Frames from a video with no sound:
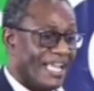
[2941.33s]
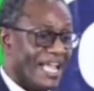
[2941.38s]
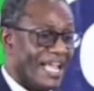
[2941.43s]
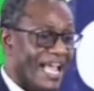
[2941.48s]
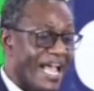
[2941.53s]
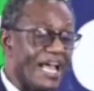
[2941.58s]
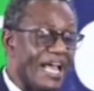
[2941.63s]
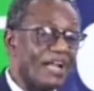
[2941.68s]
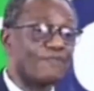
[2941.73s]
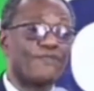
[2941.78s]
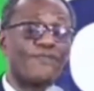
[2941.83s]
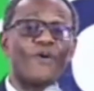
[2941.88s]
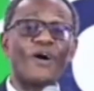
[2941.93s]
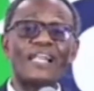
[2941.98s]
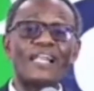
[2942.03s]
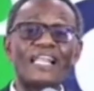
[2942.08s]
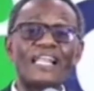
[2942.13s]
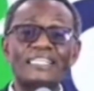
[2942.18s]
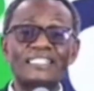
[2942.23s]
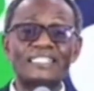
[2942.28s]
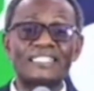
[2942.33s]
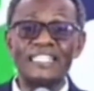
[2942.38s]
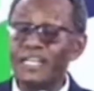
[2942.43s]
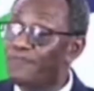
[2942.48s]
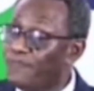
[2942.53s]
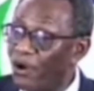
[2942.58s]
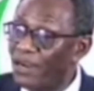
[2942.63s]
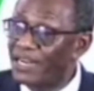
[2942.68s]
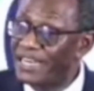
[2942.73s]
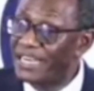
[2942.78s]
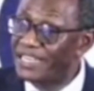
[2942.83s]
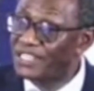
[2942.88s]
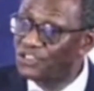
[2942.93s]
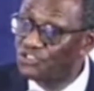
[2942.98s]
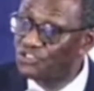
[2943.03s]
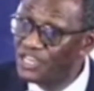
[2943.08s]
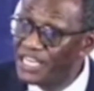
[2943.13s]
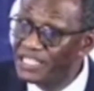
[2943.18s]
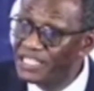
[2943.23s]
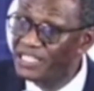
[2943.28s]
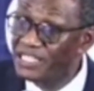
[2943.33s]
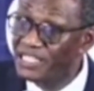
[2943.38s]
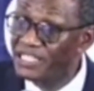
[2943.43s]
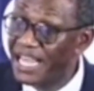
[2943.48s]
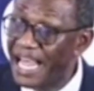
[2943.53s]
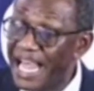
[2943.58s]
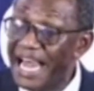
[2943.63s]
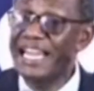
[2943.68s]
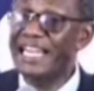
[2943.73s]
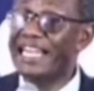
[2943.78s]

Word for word: and fall asleep on the streets. And